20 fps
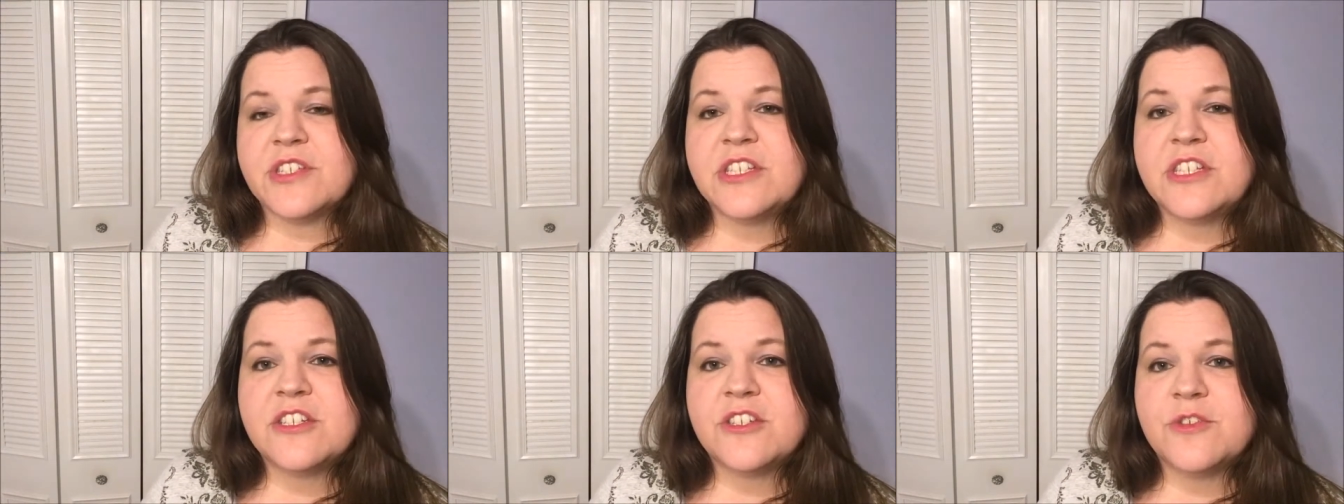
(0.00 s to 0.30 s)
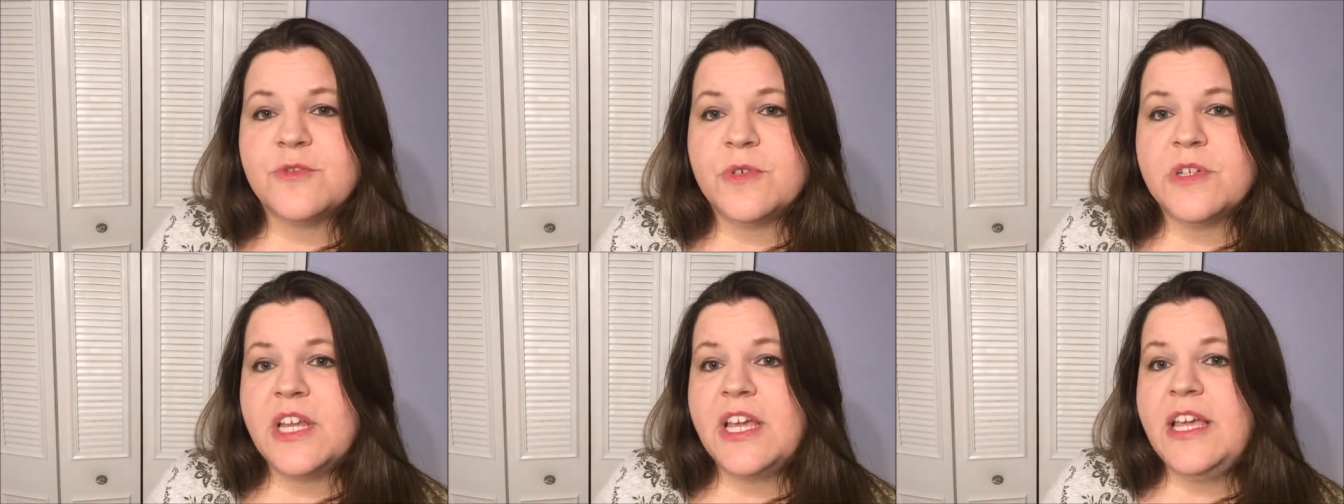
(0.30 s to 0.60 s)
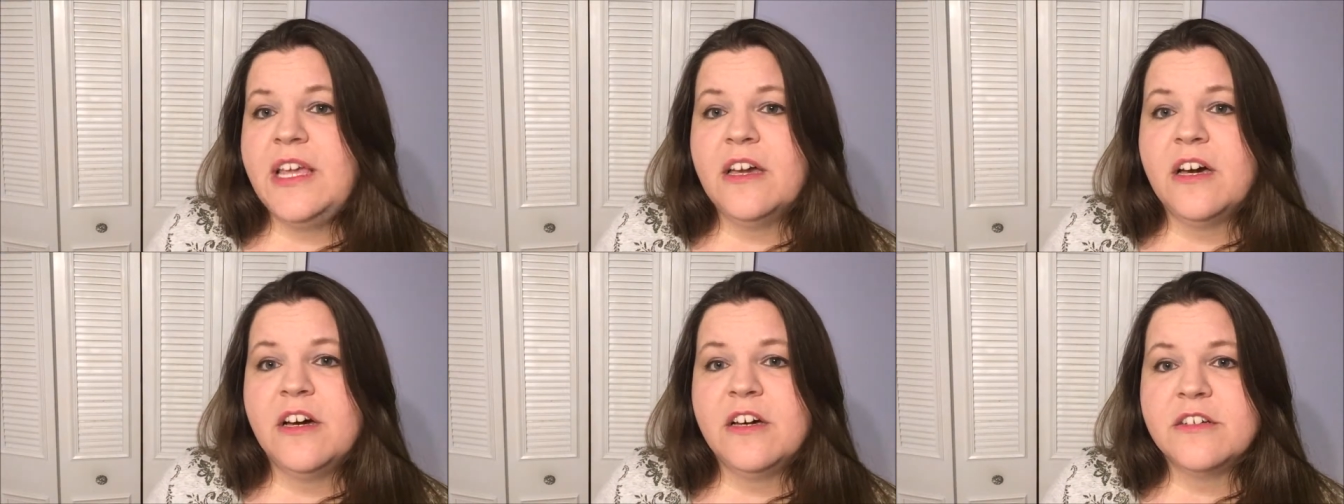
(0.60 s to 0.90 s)
into an
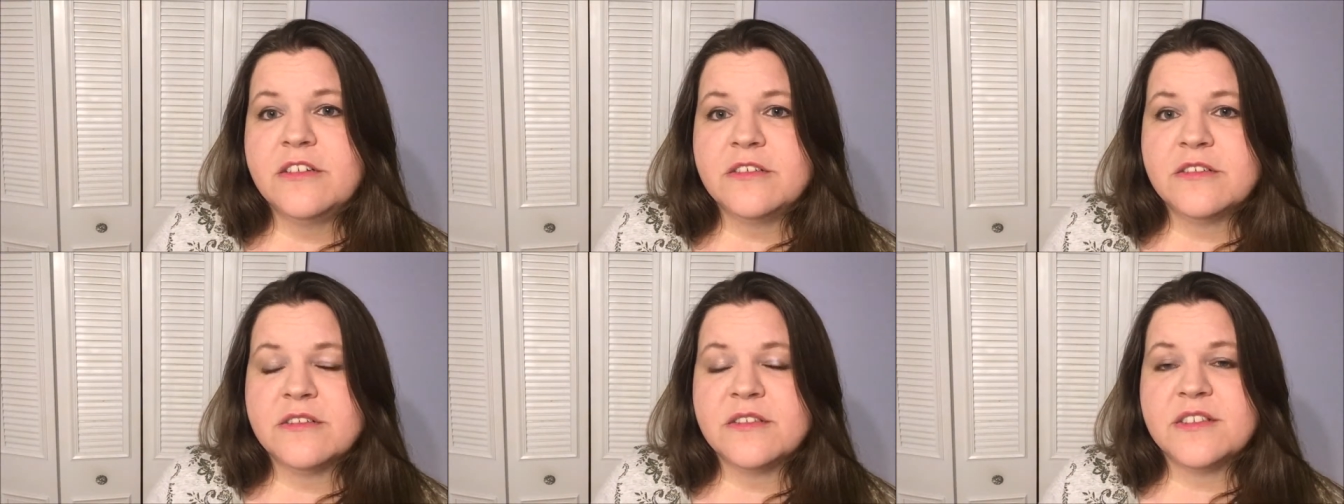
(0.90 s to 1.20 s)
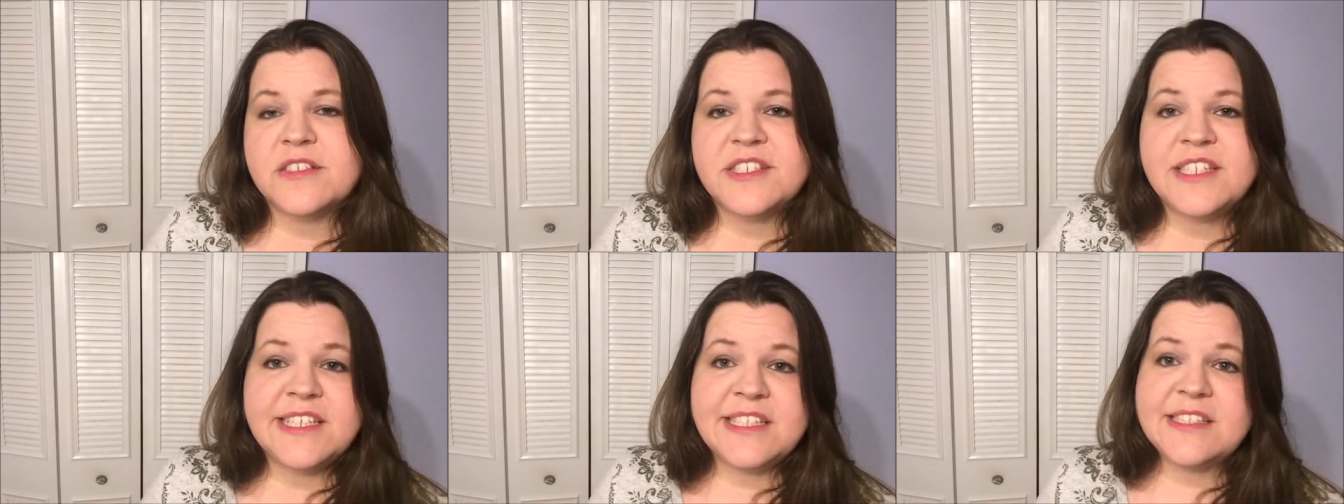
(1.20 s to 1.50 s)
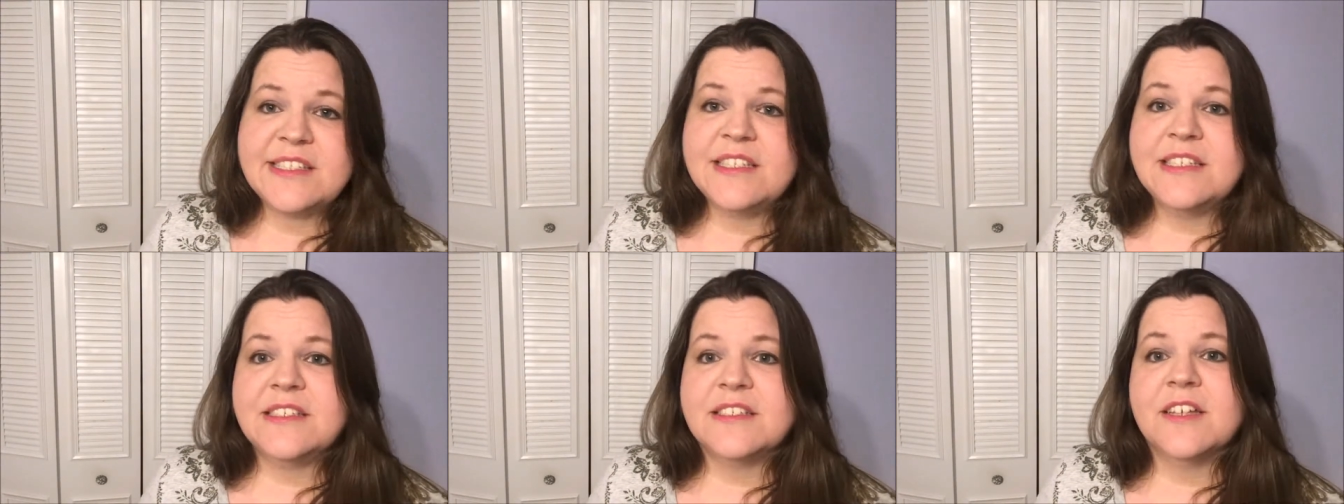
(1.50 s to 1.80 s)

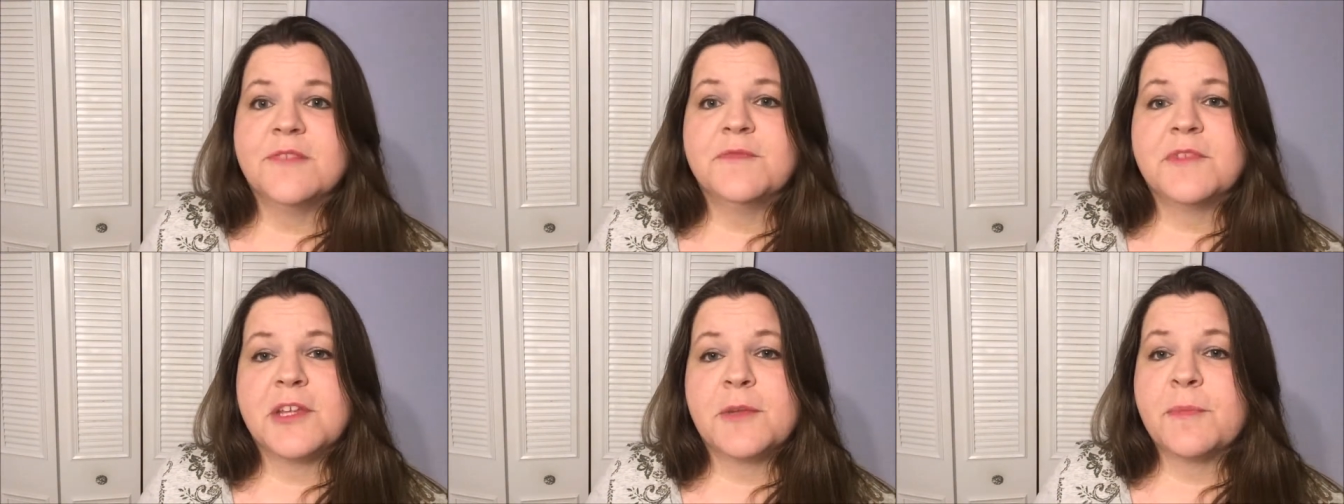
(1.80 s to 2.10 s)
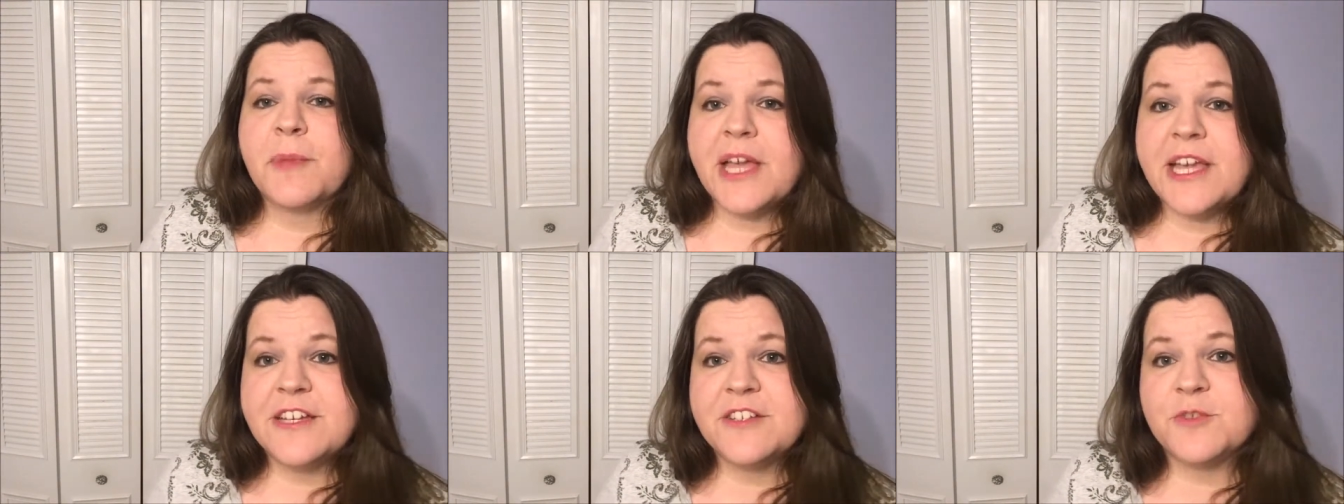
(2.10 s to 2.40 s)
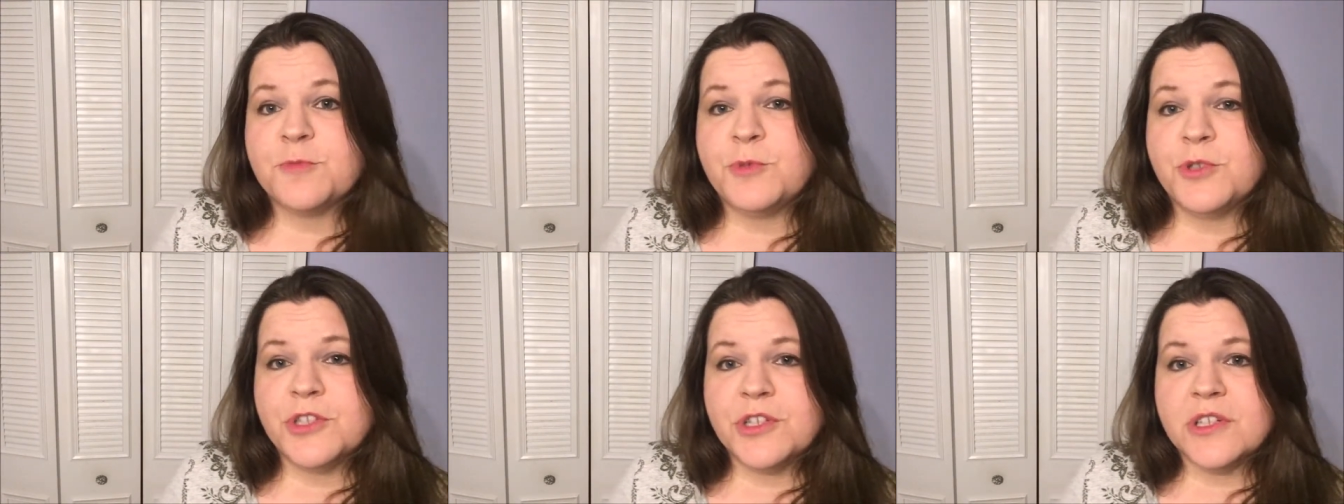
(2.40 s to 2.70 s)
860 something
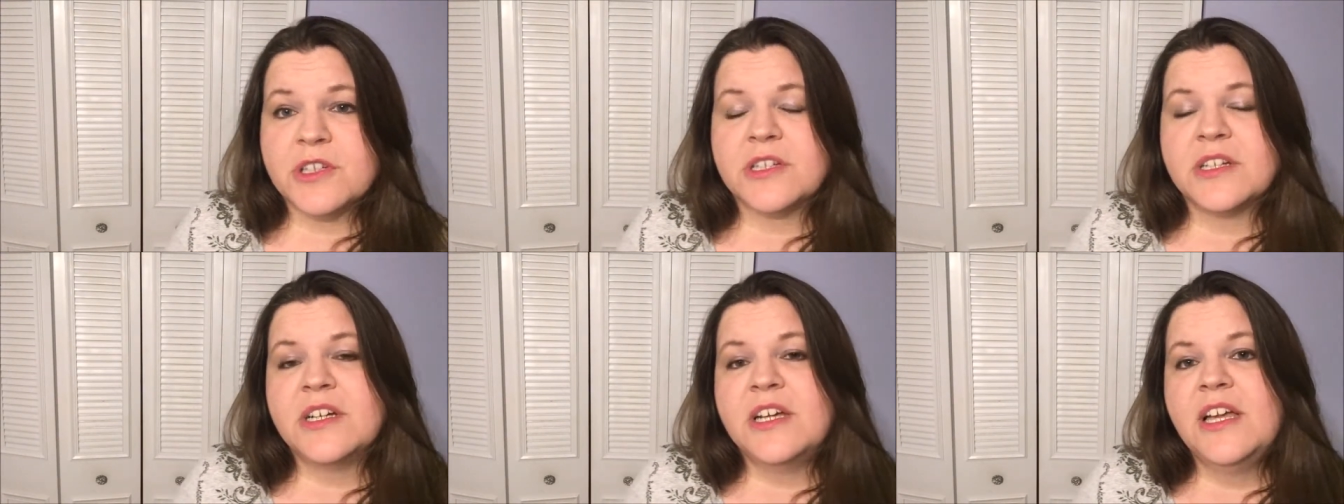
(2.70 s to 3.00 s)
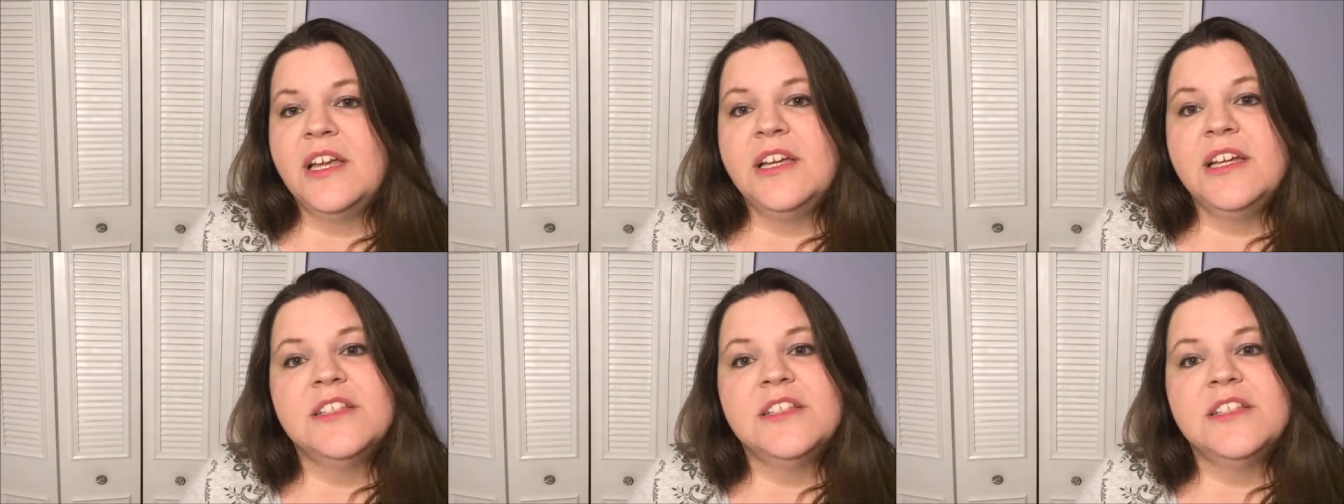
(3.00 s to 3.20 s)
page book,